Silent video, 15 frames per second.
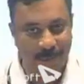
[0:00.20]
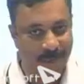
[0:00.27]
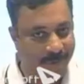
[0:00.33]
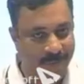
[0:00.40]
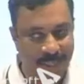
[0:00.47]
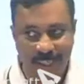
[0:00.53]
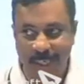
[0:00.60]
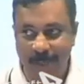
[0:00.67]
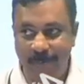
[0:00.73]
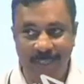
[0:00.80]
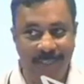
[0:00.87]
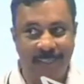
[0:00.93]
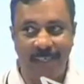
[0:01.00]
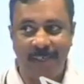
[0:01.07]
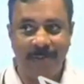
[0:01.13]
Good evening,
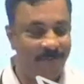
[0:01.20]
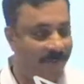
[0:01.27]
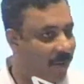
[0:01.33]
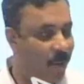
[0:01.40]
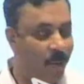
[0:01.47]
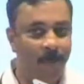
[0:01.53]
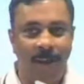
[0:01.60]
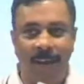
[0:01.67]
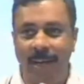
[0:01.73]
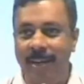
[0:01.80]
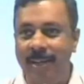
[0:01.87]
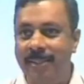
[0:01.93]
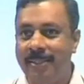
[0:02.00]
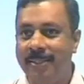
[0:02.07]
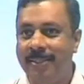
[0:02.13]
Chairman Sir, fellow
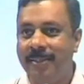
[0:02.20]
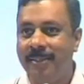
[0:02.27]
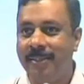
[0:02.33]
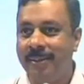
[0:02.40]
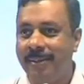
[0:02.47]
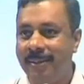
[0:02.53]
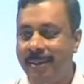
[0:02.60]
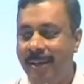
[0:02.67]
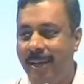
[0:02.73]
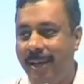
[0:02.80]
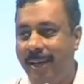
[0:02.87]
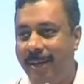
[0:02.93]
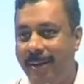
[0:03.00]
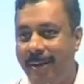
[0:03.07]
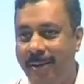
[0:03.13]
panelists,
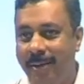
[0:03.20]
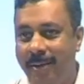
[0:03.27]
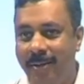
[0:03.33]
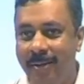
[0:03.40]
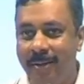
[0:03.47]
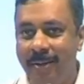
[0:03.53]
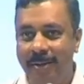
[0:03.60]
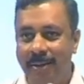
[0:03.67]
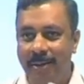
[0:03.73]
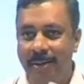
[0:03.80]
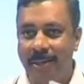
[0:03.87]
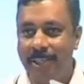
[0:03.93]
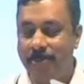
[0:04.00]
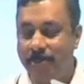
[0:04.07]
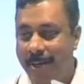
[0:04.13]
and
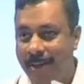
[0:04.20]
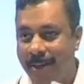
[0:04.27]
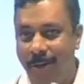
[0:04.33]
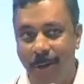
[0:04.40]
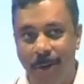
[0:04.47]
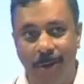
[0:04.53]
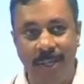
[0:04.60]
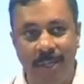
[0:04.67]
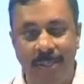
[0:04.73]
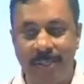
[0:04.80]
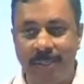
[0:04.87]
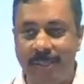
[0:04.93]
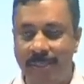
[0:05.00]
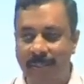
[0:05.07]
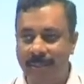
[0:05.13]
respected
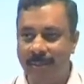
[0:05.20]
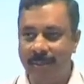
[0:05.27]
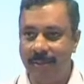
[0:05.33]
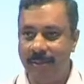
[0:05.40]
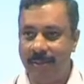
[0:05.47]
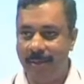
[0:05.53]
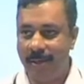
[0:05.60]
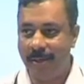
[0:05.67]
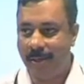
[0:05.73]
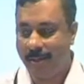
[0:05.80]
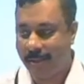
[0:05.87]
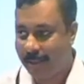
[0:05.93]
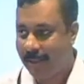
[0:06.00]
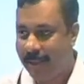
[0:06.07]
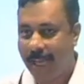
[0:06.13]
audience.
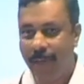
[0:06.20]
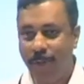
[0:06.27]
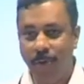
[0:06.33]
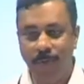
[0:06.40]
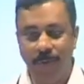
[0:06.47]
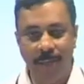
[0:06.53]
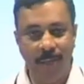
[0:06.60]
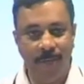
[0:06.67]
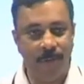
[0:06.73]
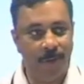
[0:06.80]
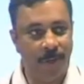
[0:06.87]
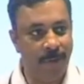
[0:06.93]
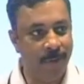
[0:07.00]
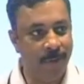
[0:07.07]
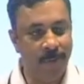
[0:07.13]
Thank you, Vicky,
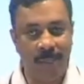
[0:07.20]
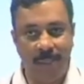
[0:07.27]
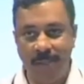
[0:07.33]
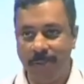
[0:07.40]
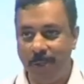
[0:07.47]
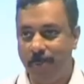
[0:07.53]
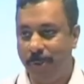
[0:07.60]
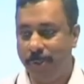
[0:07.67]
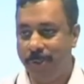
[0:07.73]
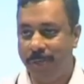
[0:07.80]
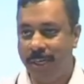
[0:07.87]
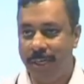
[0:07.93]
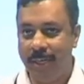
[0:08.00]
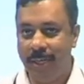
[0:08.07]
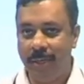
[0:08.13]
for giving me this
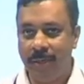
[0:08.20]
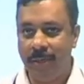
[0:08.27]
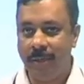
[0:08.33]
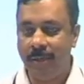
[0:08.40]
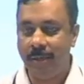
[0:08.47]
opportunity.